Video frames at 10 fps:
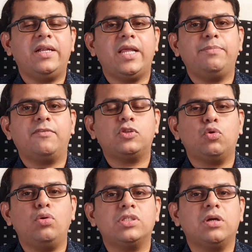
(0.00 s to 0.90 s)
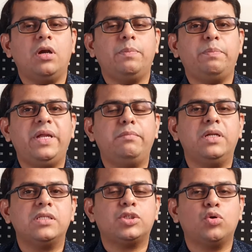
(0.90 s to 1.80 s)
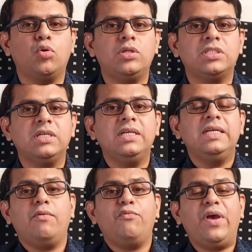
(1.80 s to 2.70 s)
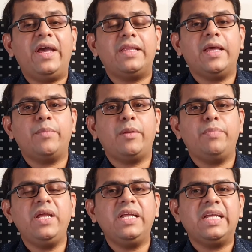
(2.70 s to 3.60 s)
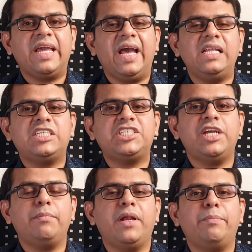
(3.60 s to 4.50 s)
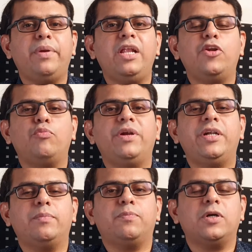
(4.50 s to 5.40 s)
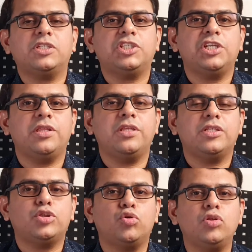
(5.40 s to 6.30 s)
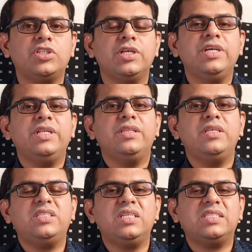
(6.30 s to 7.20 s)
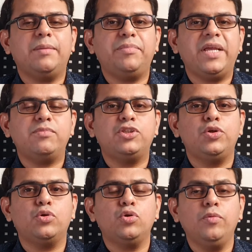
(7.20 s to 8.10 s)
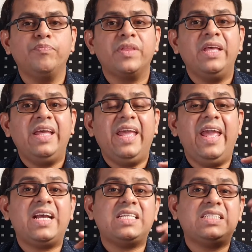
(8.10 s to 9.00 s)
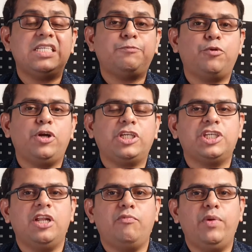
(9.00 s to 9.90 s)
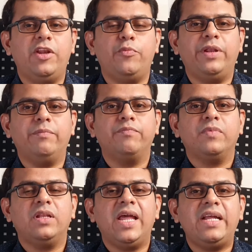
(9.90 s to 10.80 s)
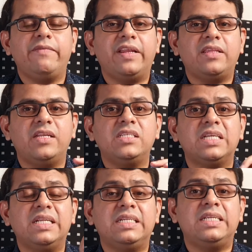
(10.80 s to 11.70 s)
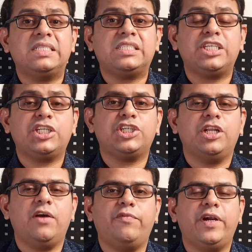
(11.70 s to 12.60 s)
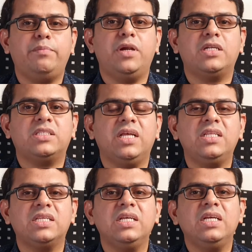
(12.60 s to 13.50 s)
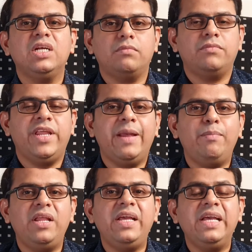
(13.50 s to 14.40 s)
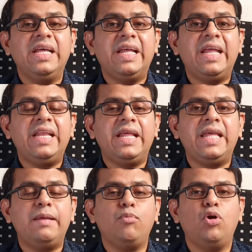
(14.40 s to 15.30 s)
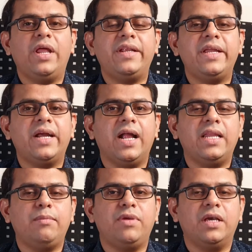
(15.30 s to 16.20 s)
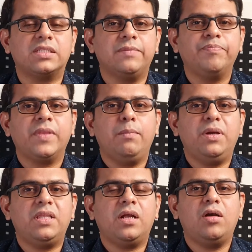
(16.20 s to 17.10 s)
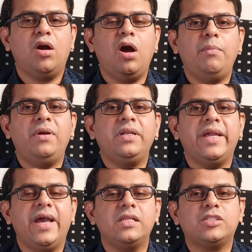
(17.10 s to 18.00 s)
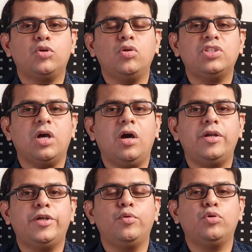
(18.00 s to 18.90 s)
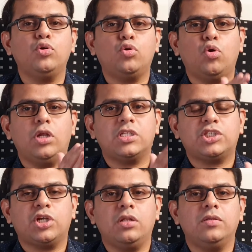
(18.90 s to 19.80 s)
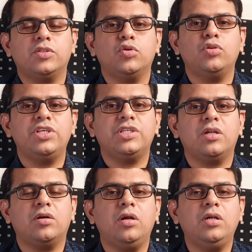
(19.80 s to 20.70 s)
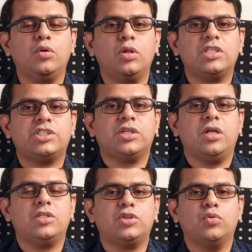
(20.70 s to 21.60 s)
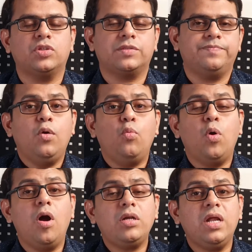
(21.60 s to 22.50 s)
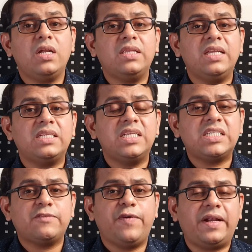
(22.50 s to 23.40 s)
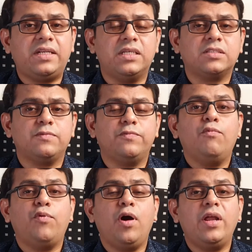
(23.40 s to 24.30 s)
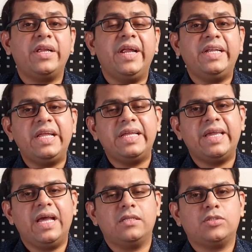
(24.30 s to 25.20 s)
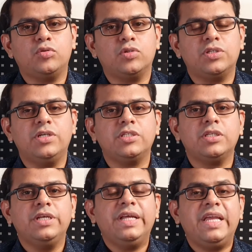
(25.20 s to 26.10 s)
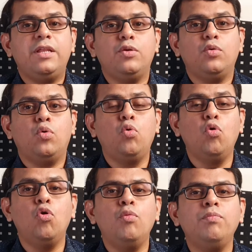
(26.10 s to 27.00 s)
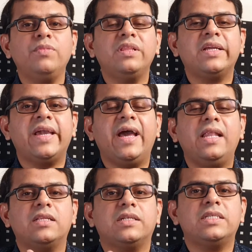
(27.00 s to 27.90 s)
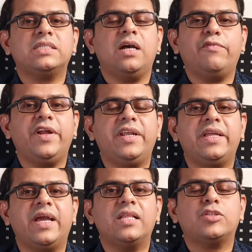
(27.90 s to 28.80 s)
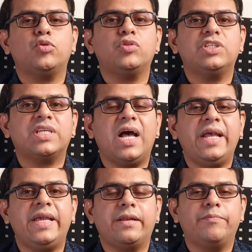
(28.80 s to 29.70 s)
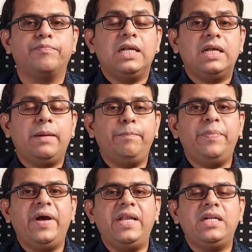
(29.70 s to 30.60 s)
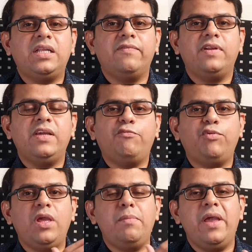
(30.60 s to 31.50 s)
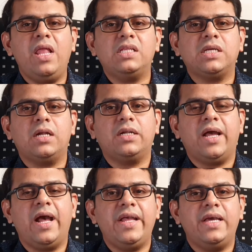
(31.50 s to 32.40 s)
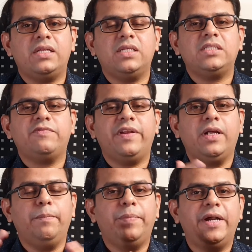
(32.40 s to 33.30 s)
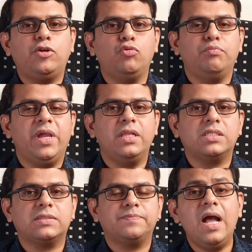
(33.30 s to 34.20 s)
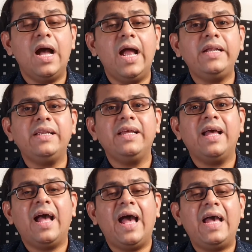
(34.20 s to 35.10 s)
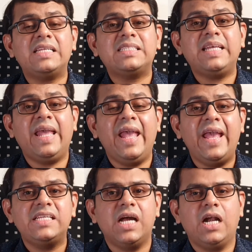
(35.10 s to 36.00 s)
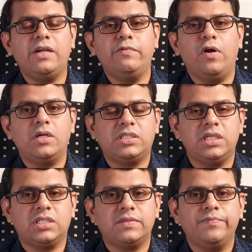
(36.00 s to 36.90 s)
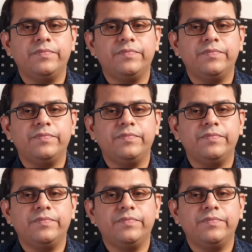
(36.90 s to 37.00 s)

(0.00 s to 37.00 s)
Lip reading: type of stones called pigment stones where there might be calcium and bilirubin deposition in these stones. This is sometimes due to excess production of bilirubin, like where there is destruction of red blood cells, namely in hemolytic anemias. But the common gallstones are due to cholesterol. So these are called cholesterol stones. What are the risk factors for getting gallstones? That is, in whom the risk of getting gallstones is higher. Comparatively, females are at a higher risk when compared to males. And as age advances,